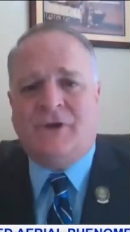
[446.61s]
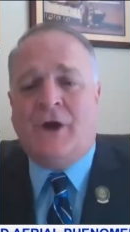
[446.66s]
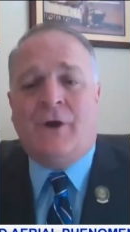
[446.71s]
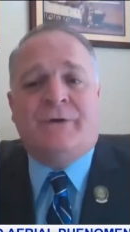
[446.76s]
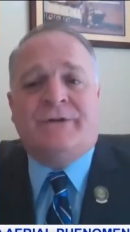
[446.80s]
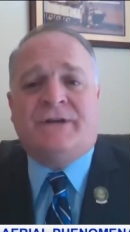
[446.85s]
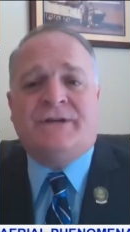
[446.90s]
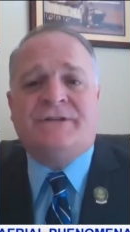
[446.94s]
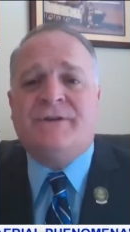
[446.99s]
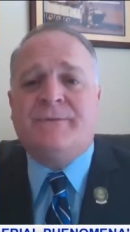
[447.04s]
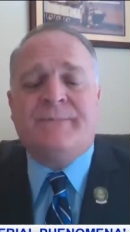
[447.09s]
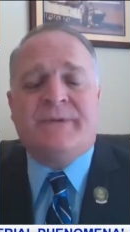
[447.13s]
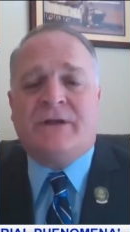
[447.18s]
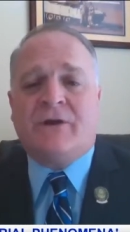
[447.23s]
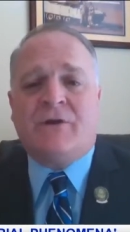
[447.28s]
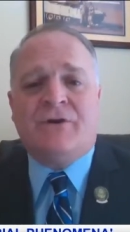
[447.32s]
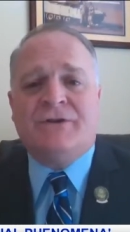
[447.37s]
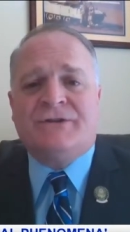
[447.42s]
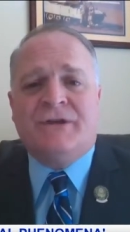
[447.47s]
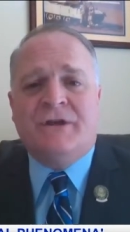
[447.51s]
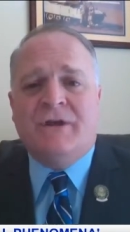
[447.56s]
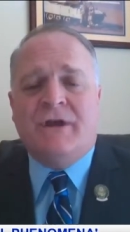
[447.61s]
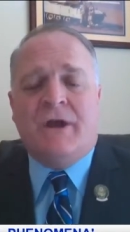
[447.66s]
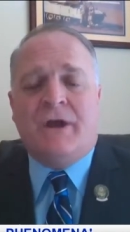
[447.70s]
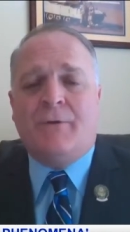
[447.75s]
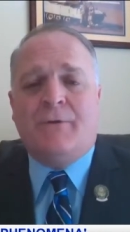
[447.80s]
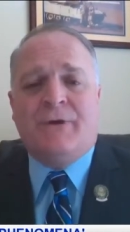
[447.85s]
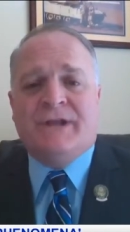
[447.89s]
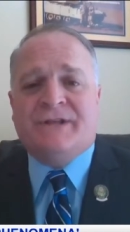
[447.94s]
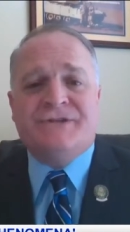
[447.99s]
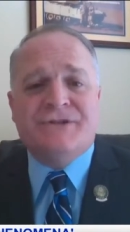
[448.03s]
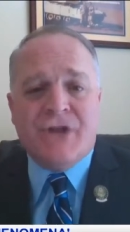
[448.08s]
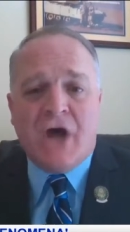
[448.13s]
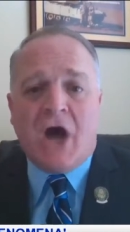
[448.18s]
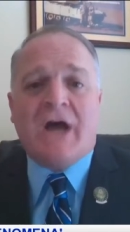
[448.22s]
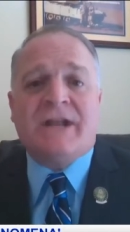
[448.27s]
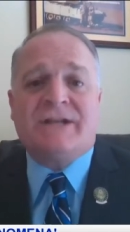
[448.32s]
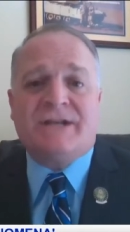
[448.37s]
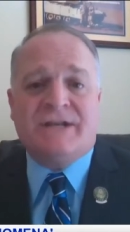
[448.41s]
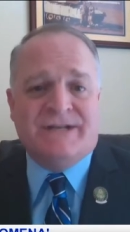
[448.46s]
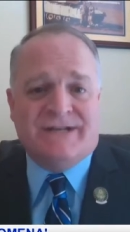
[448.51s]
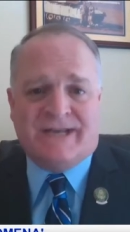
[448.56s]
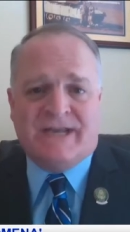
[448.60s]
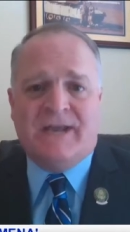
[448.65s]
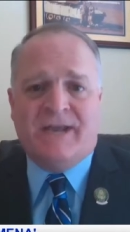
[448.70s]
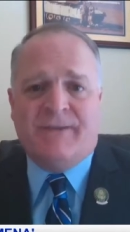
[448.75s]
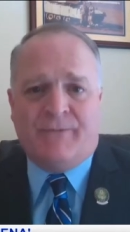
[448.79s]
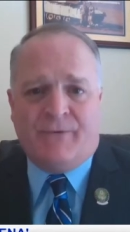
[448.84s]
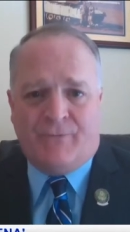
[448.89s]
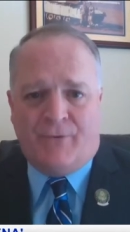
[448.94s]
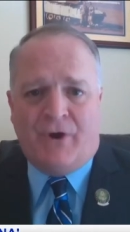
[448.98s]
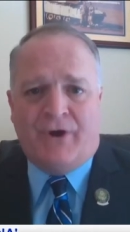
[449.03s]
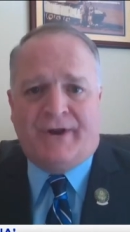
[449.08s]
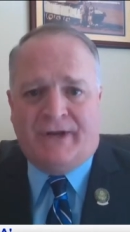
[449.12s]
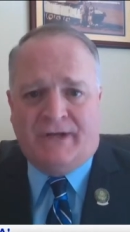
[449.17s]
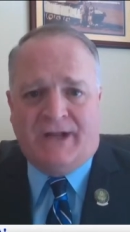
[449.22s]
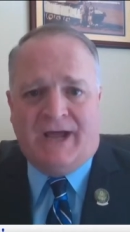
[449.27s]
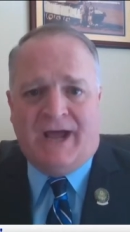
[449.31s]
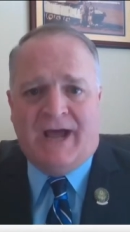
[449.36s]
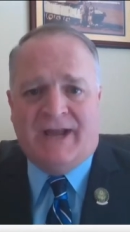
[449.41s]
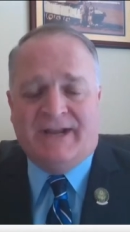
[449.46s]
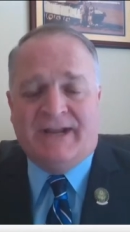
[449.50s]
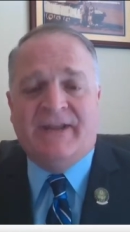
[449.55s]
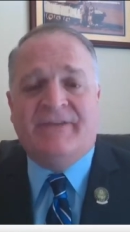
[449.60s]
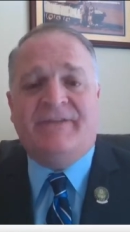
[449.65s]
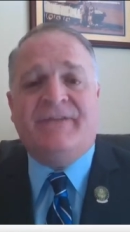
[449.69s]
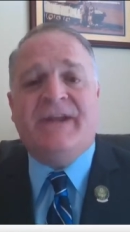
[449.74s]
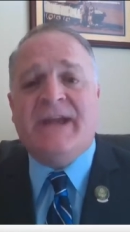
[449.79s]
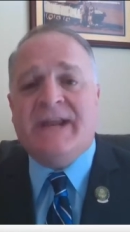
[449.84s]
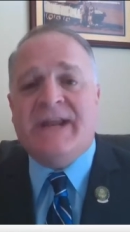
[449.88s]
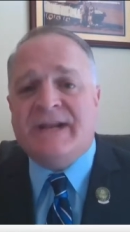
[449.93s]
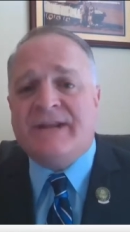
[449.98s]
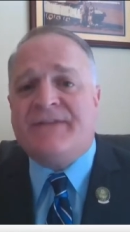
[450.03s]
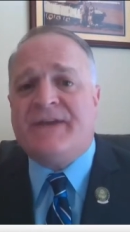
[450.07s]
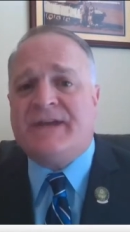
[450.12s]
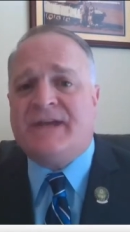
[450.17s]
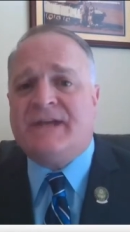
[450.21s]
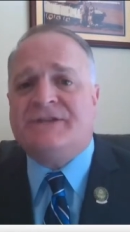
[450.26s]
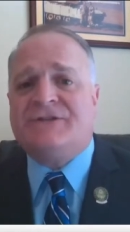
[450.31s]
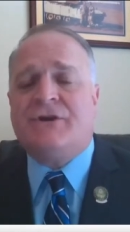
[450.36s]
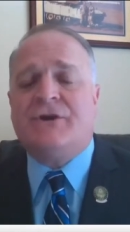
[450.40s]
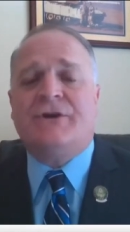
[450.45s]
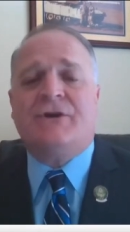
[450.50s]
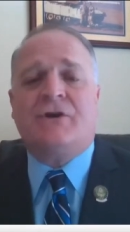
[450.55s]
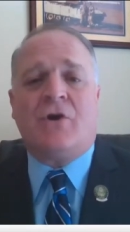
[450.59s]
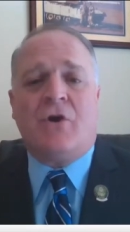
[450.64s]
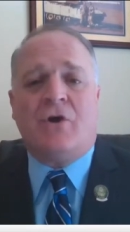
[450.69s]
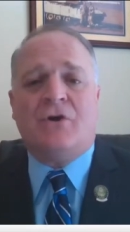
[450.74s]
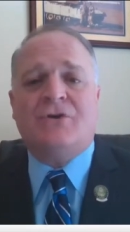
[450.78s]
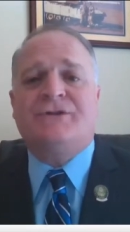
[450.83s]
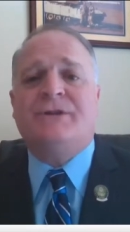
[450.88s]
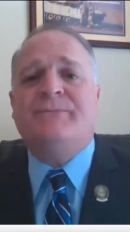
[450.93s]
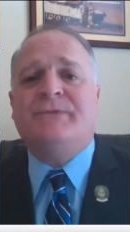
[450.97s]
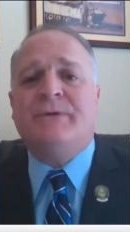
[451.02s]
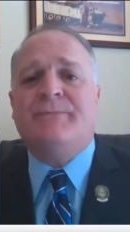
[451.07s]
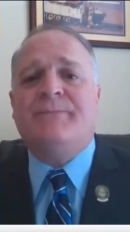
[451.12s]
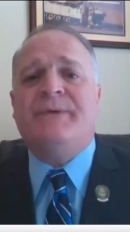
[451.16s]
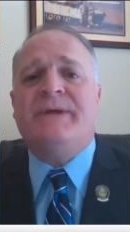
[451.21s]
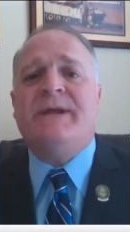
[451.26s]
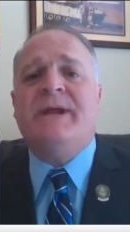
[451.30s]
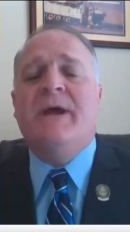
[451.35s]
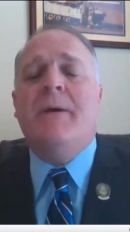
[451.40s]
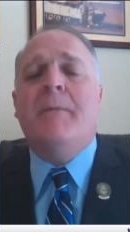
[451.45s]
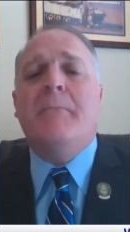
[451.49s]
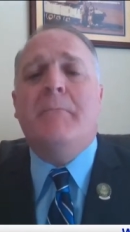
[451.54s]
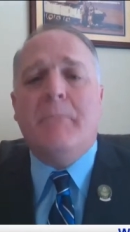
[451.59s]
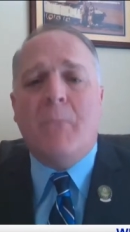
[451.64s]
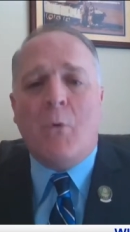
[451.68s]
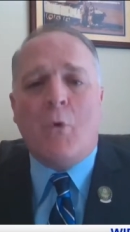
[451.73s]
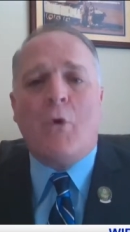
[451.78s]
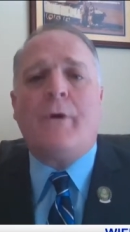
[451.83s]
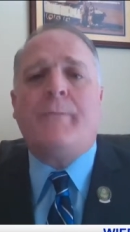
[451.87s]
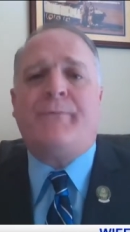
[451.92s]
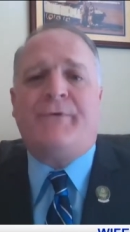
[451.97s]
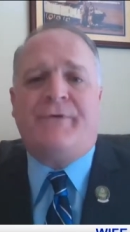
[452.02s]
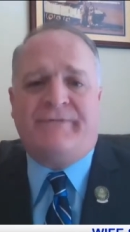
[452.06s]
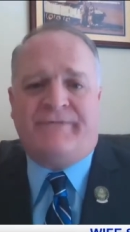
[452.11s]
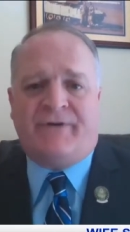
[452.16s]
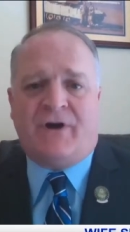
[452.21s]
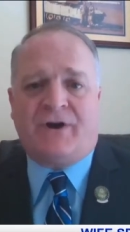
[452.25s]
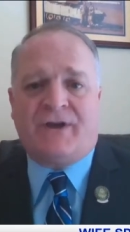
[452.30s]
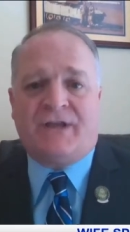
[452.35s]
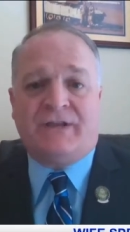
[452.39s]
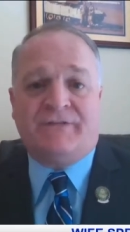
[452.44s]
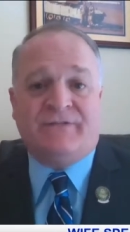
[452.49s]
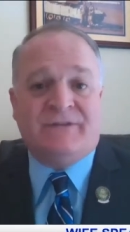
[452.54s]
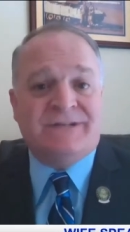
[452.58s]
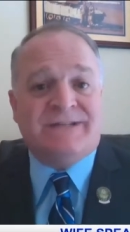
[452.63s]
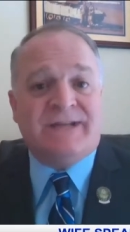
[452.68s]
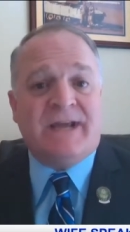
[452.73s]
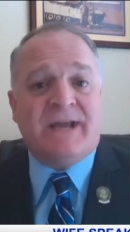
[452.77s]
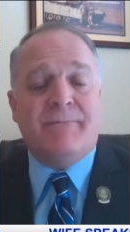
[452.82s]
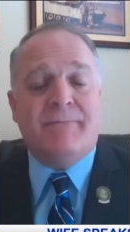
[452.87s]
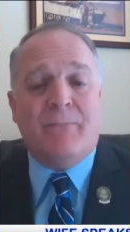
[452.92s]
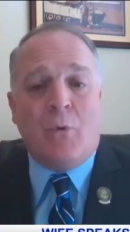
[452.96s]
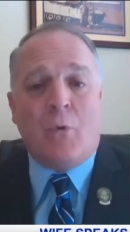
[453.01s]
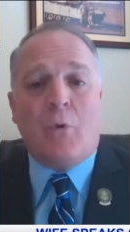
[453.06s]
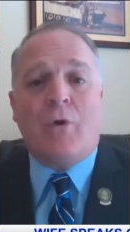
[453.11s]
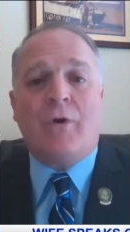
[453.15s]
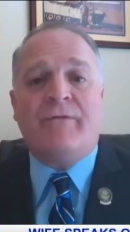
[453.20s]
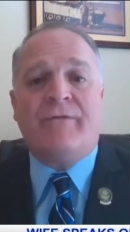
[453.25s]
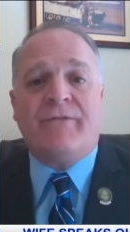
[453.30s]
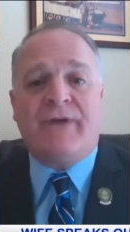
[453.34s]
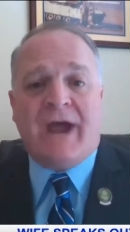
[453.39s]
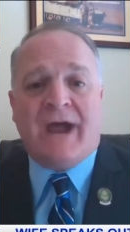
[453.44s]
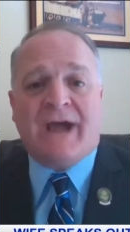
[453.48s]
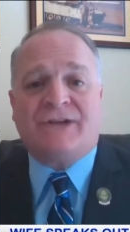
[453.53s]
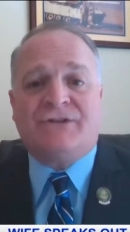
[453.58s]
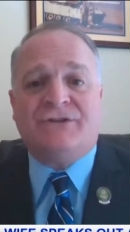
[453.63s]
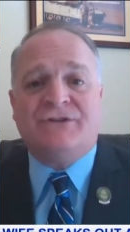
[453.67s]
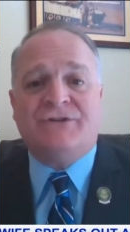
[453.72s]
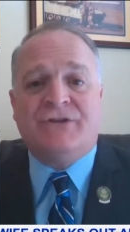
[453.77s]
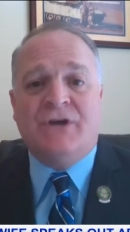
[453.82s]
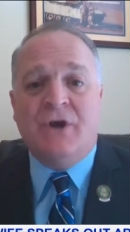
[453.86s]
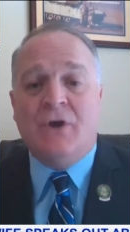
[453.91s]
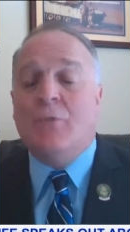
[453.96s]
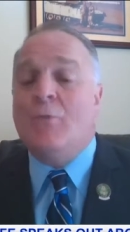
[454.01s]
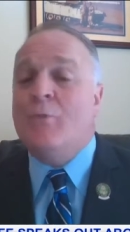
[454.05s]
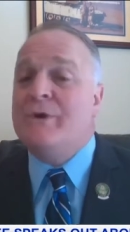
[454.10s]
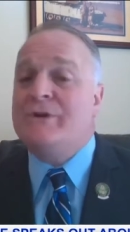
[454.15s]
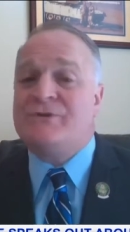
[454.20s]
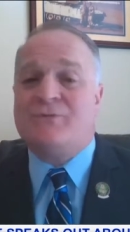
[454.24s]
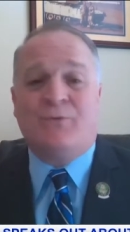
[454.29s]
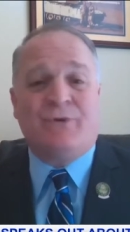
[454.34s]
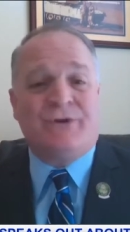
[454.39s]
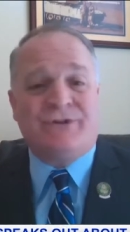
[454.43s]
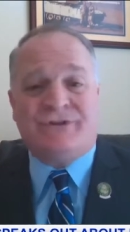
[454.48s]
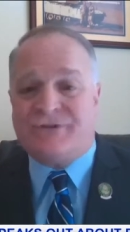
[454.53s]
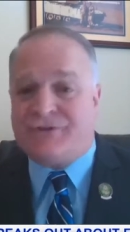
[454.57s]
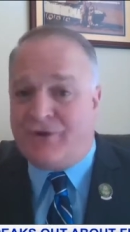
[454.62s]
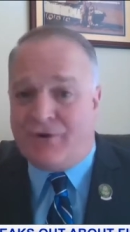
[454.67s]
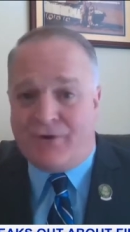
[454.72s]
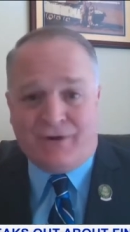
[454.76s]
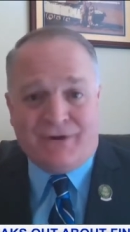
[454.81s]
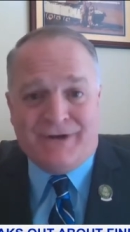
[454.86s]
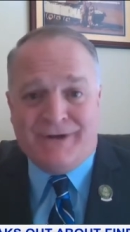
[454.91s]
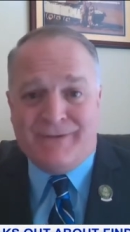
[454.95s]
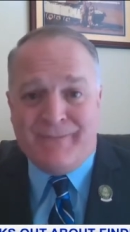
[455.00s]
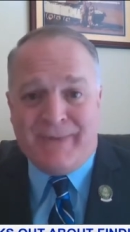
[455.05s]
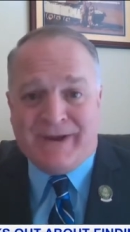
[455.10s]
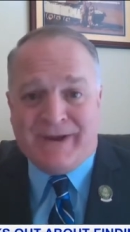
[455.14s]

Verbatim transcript: No, it doesn't because er, it's not going to keep Iran in line. If anything, it's going to cause them to be more provocative and take more actions, which would certainly